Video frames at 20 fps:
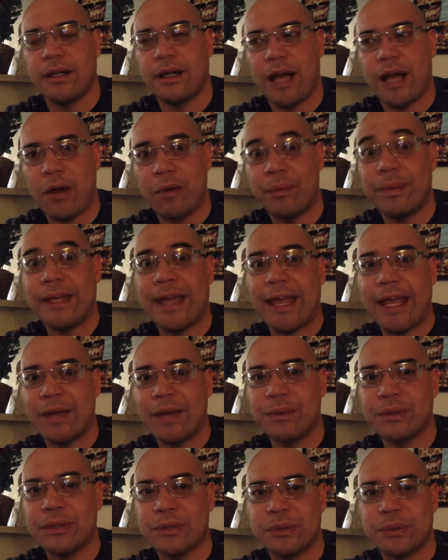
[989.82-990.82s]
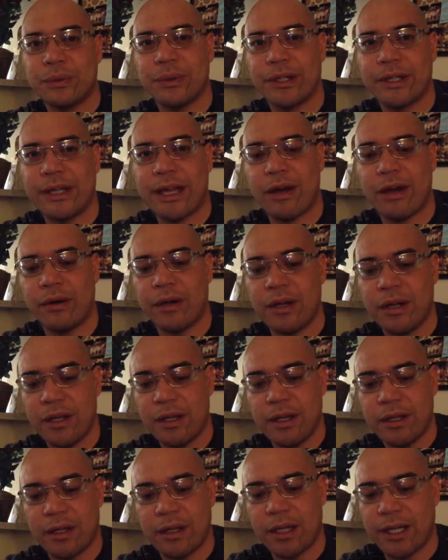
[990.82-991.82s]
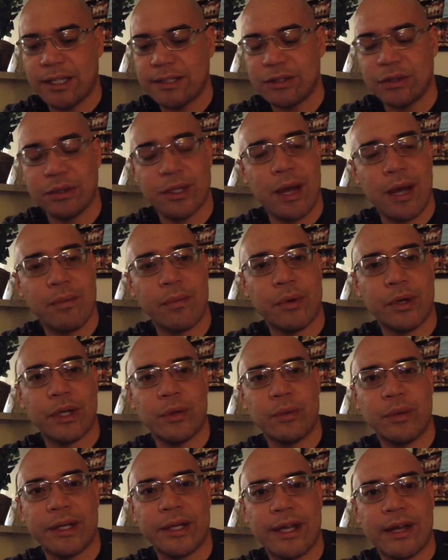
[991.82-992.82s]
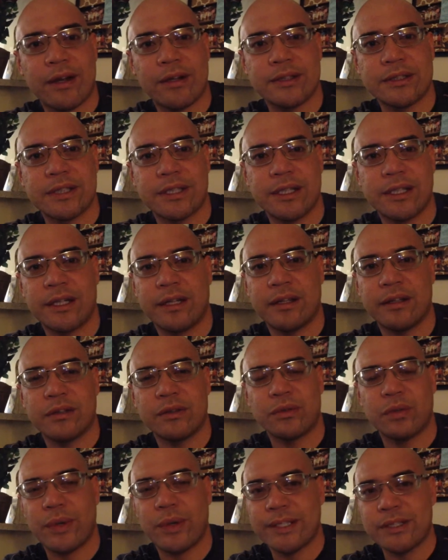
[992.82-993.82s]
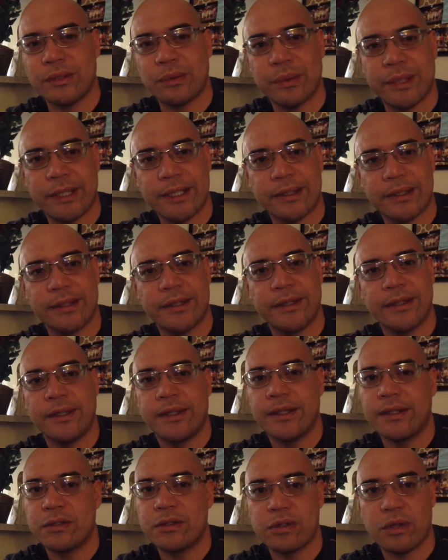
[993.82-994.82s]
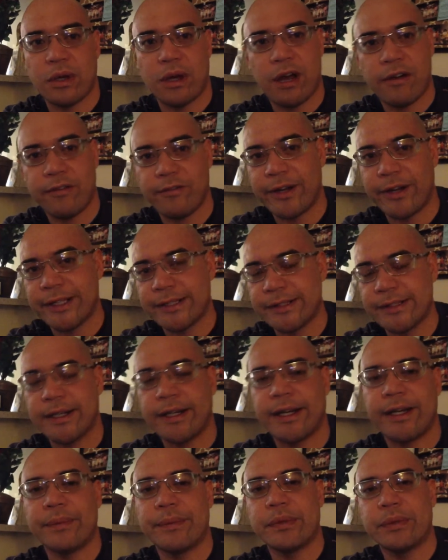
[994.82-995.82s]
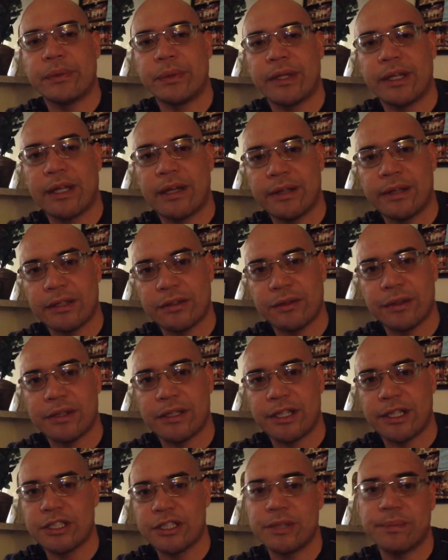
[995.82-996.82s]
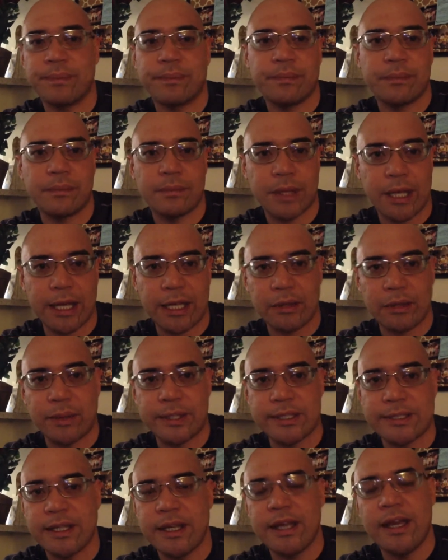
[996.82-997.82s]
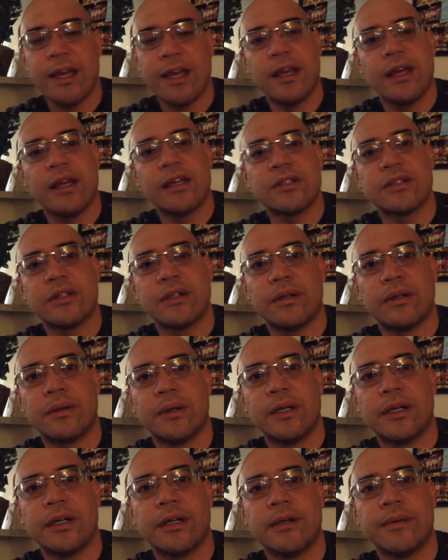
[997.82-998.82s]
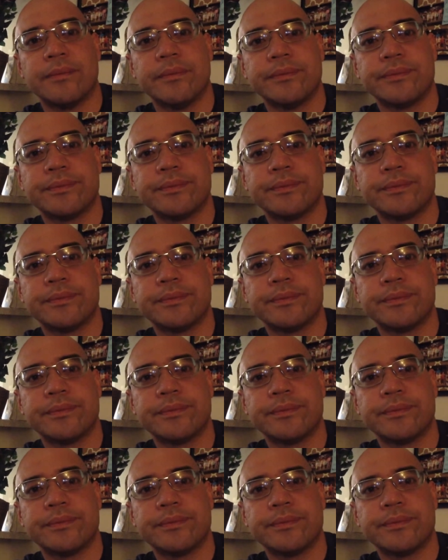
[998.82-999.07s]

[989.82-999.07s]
I'll be able to work out. I still got morning workouts twice a week, so I'll find time to work out like during lunch. But anyways, so